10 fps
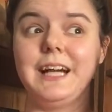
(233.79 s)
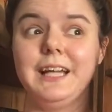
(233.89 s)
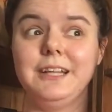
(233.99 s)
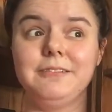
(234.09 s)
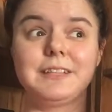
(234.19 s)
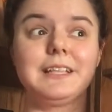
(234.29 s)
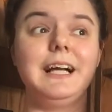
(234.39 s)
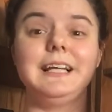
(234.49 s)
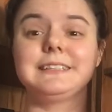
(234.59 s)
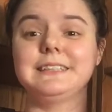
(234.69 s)
I loved the
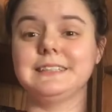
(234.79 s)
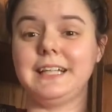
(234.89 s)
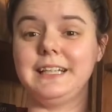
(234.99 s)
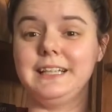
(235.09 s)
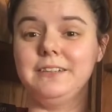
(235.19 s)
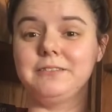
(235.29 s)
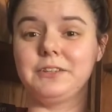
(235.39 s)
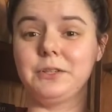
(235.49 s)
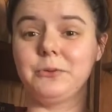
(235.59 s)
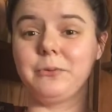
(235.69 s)
classes, I
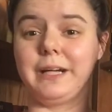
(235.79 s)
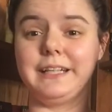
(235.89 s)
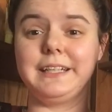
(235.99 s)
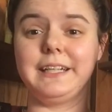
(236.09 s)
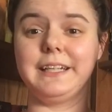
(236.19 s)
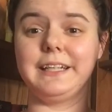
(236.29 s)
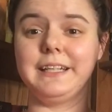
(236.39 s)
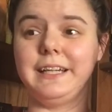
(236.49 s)
loved the ranking,